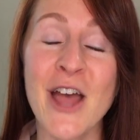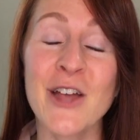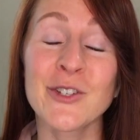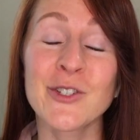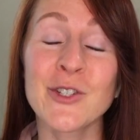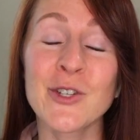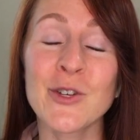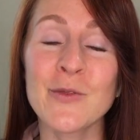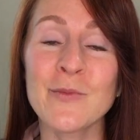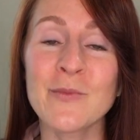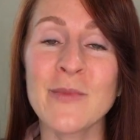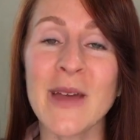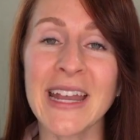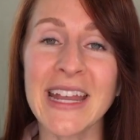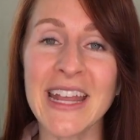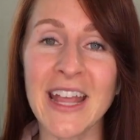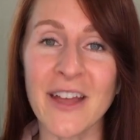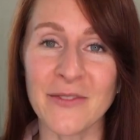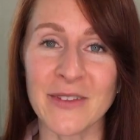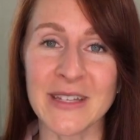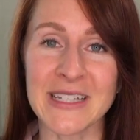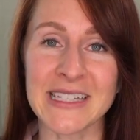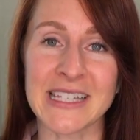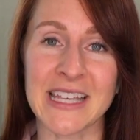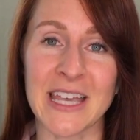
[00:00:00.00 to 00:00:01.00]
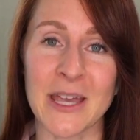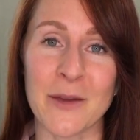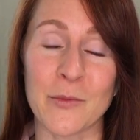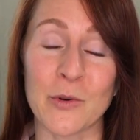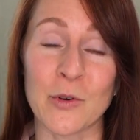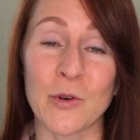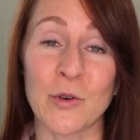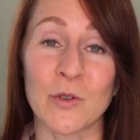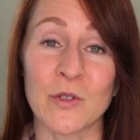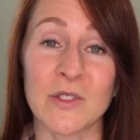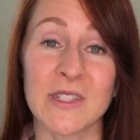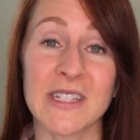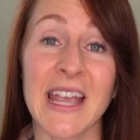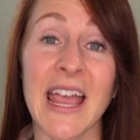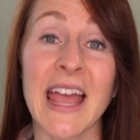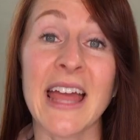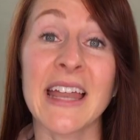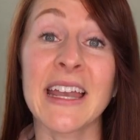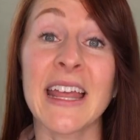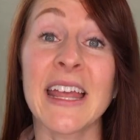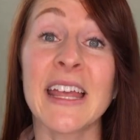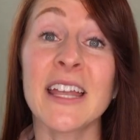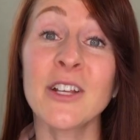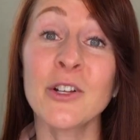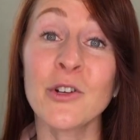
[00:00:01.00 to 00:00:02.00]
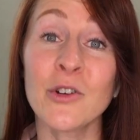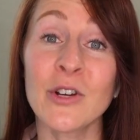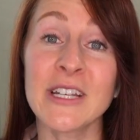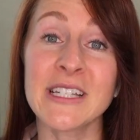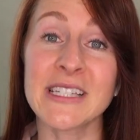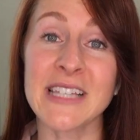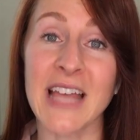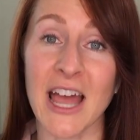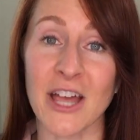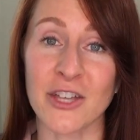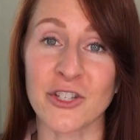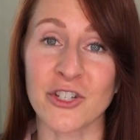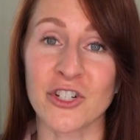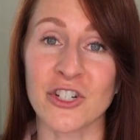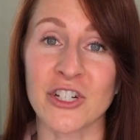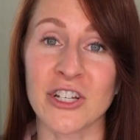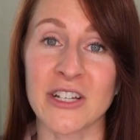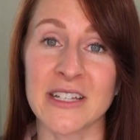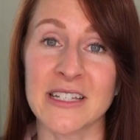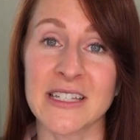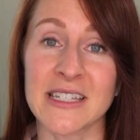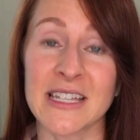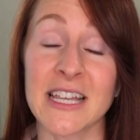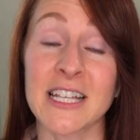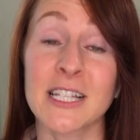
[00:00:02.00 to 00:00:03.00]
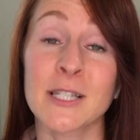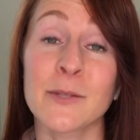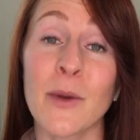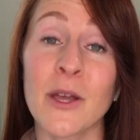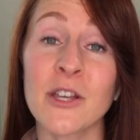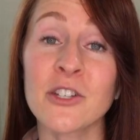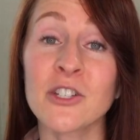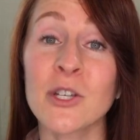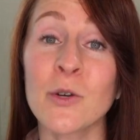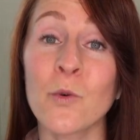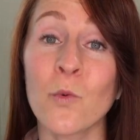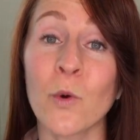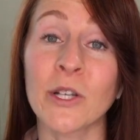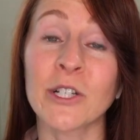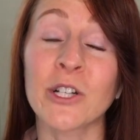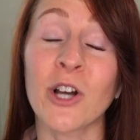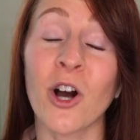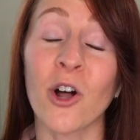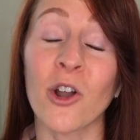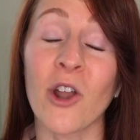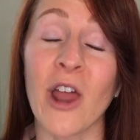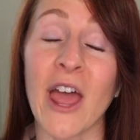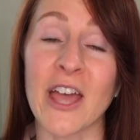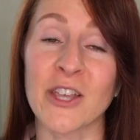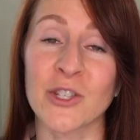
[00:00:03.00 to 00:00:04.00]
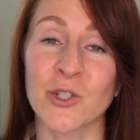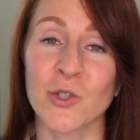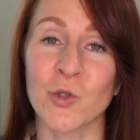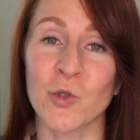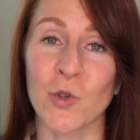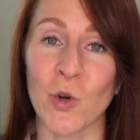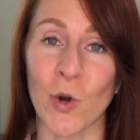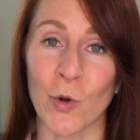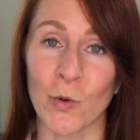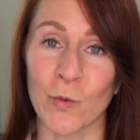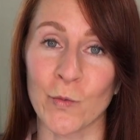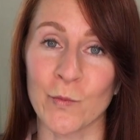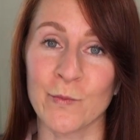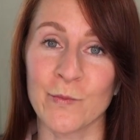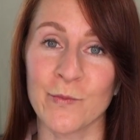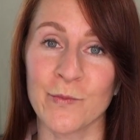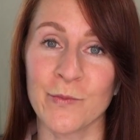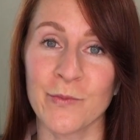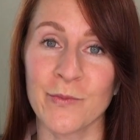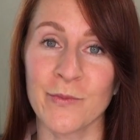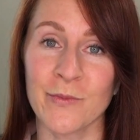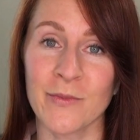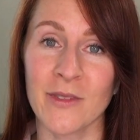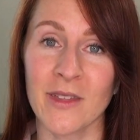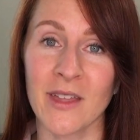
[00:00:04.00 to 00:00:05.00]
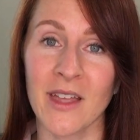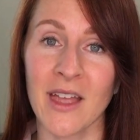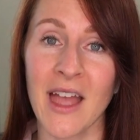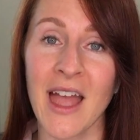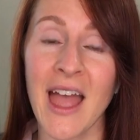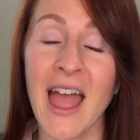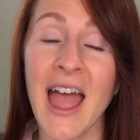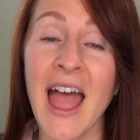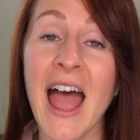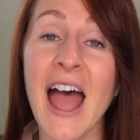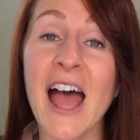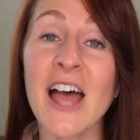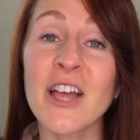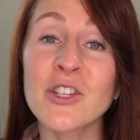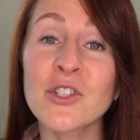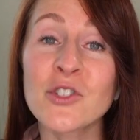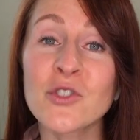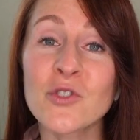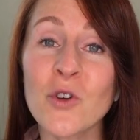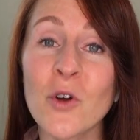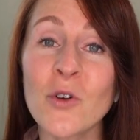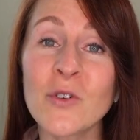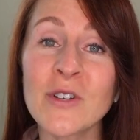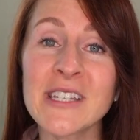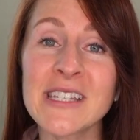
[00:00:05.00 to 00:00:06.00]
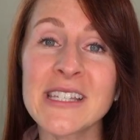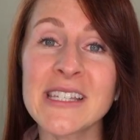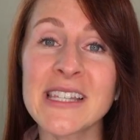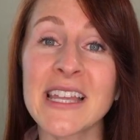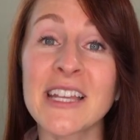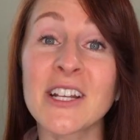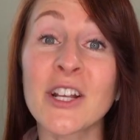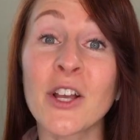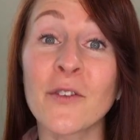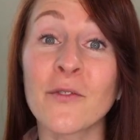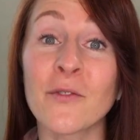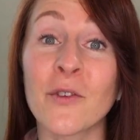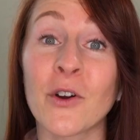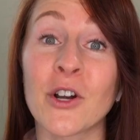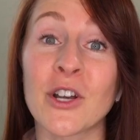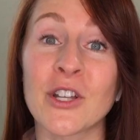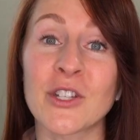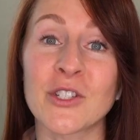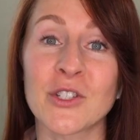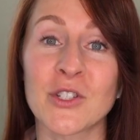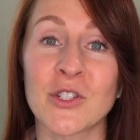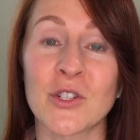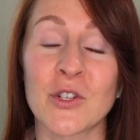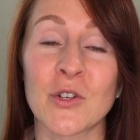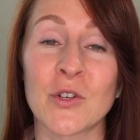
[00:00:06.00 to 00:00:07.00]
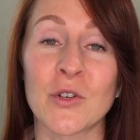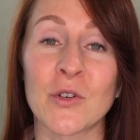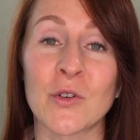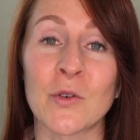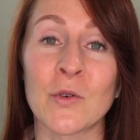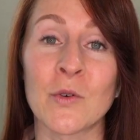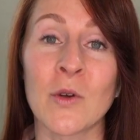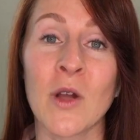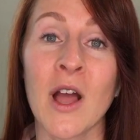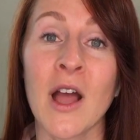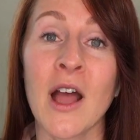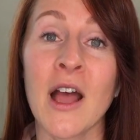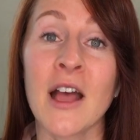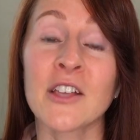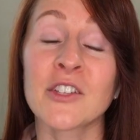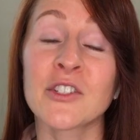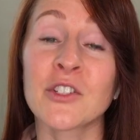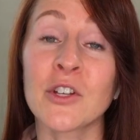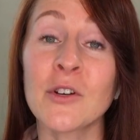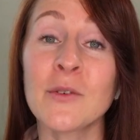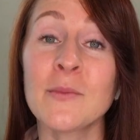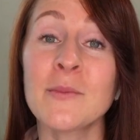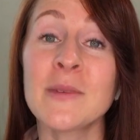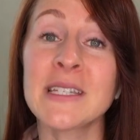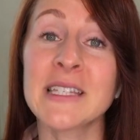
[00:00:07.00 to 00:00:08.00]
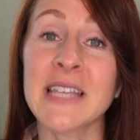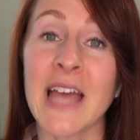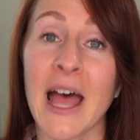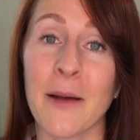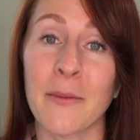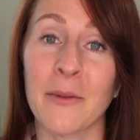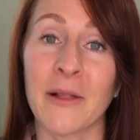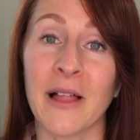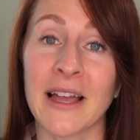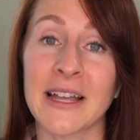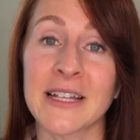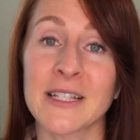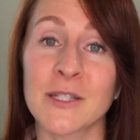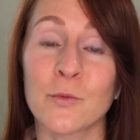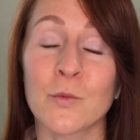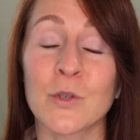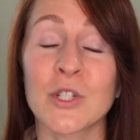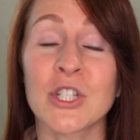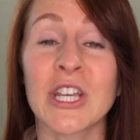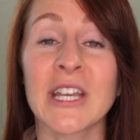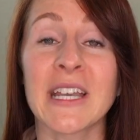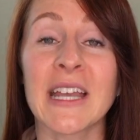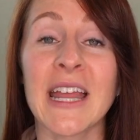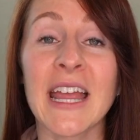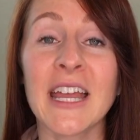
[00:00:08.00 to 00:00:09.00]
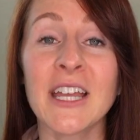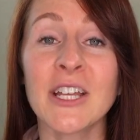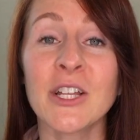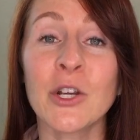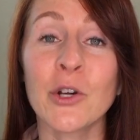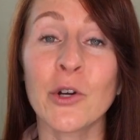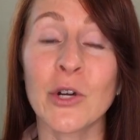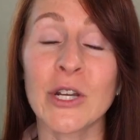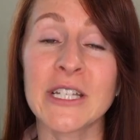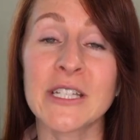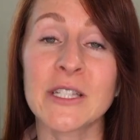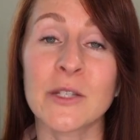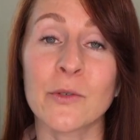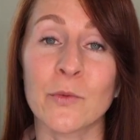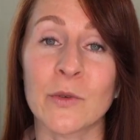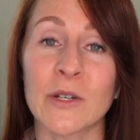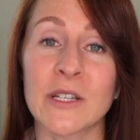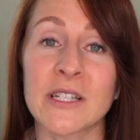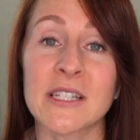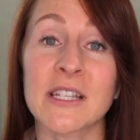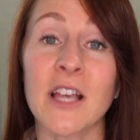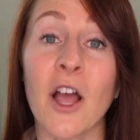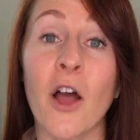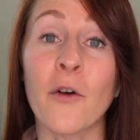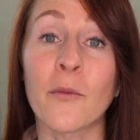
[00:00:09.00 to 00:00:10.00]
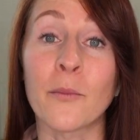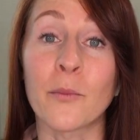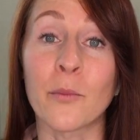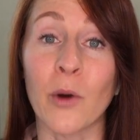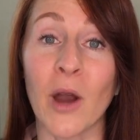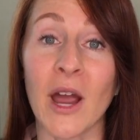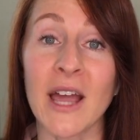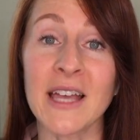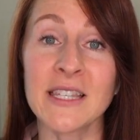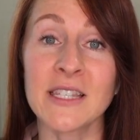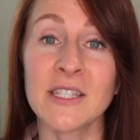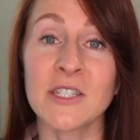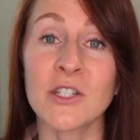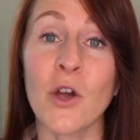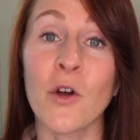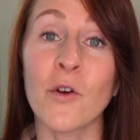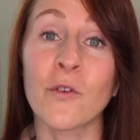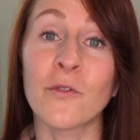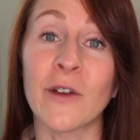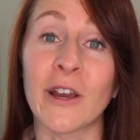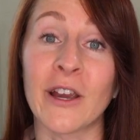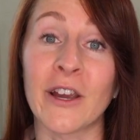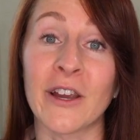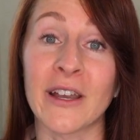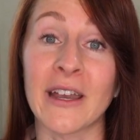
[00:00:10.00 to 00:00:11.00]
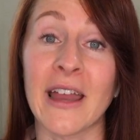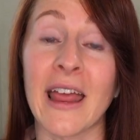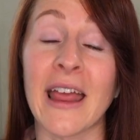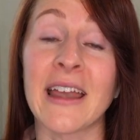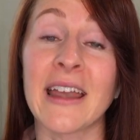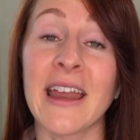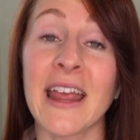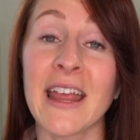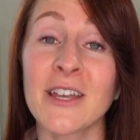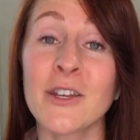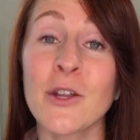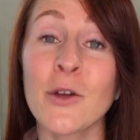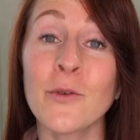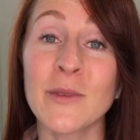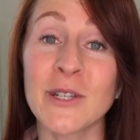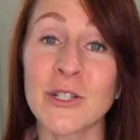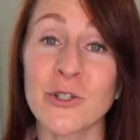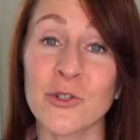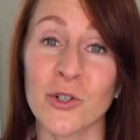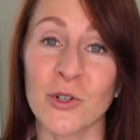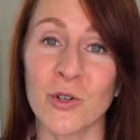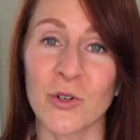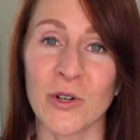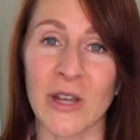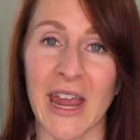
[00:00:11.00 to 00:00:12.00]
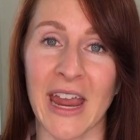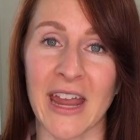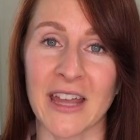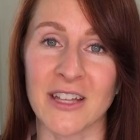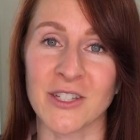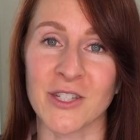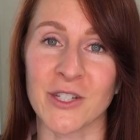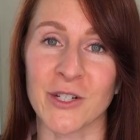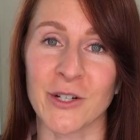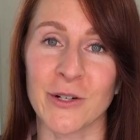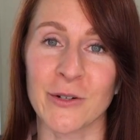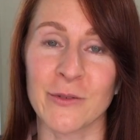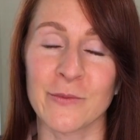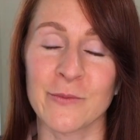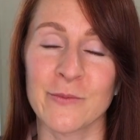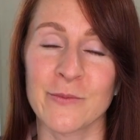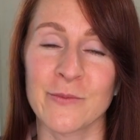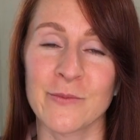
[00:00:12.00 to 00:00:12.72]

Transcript: Too many of these chemicals can increase estrogens, especially one called estrone. Estrone is then converted to certain metabolites which can increase the risk of breast, ovarian, and endometrial cancer.